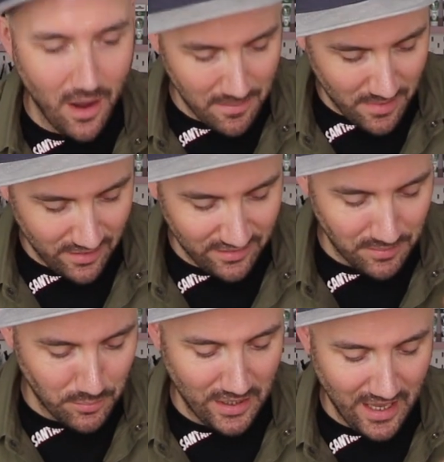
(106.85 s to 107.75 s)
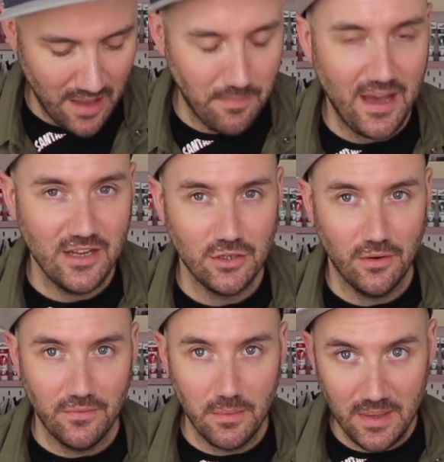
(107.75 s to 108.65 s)
I'm asked to bring a batch
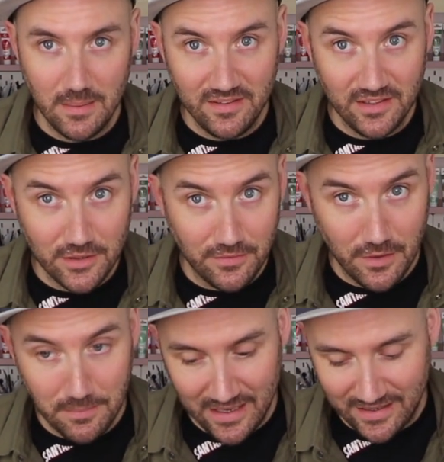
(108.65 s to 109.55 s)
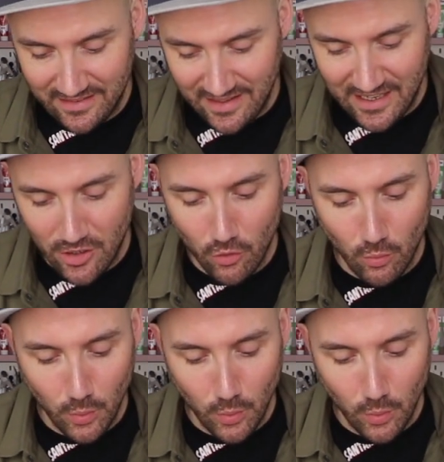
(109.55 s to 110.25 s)
of the BBC Good Food magazine